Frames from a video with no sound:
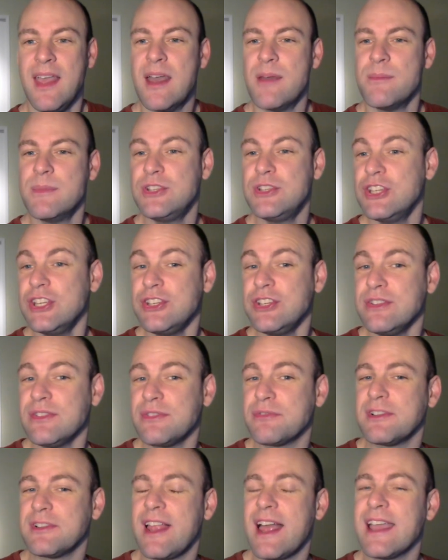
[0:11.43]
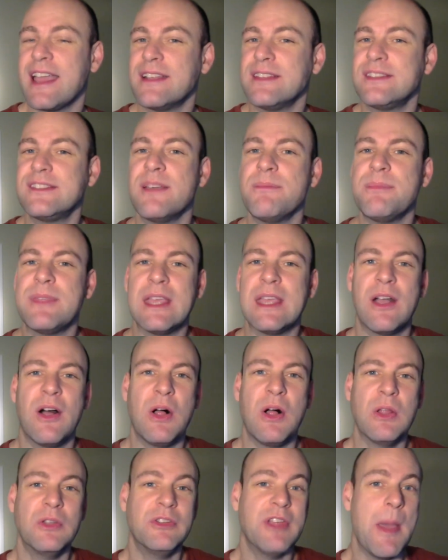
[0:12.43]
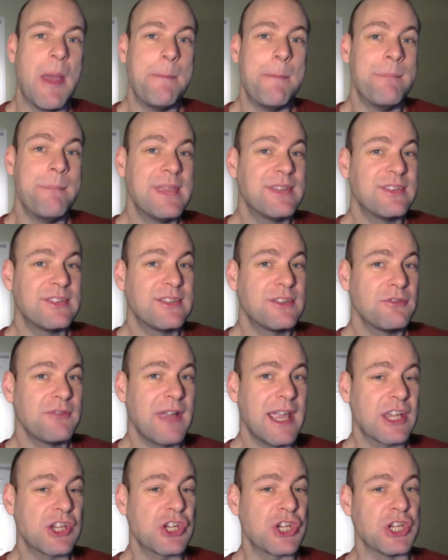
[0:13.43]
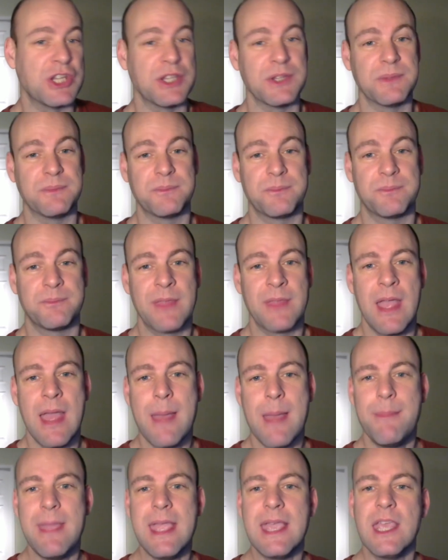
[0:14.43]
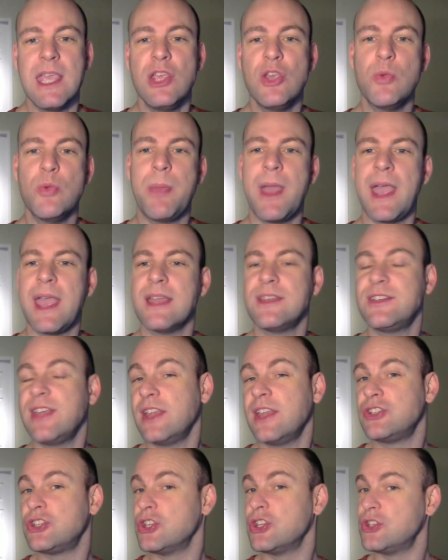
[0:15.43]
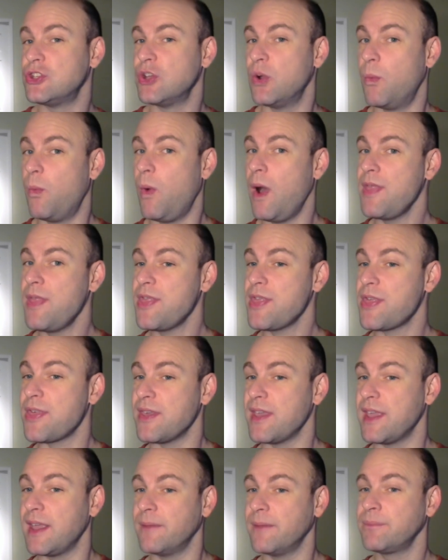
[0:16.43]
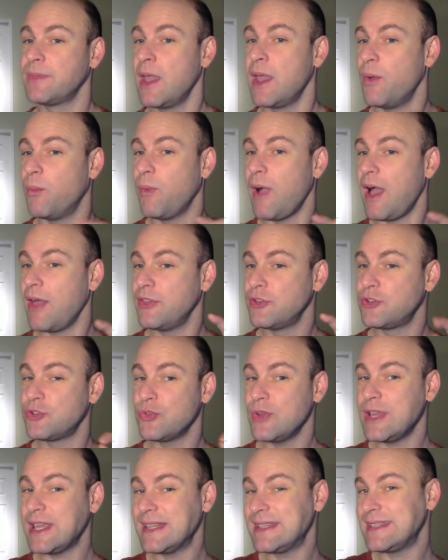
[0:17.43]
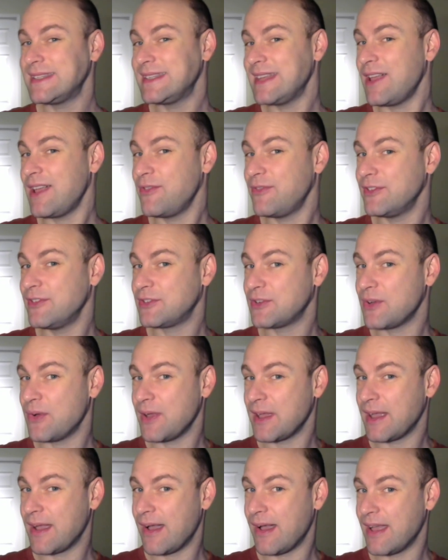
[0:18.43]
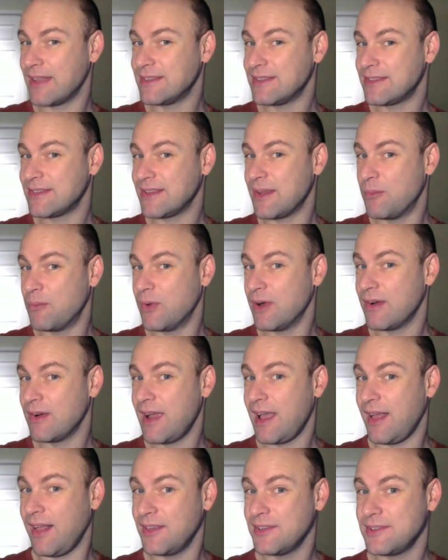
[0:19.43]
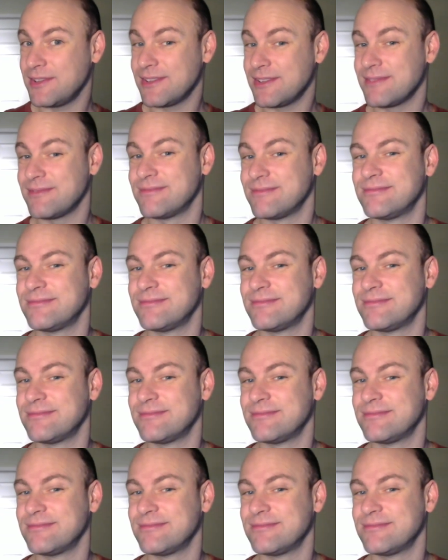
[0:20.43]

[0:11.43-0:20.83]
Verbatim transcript: Magicians rely on something called misdirection, making you pay attention to one thing while the trick itself is going on somewhere else.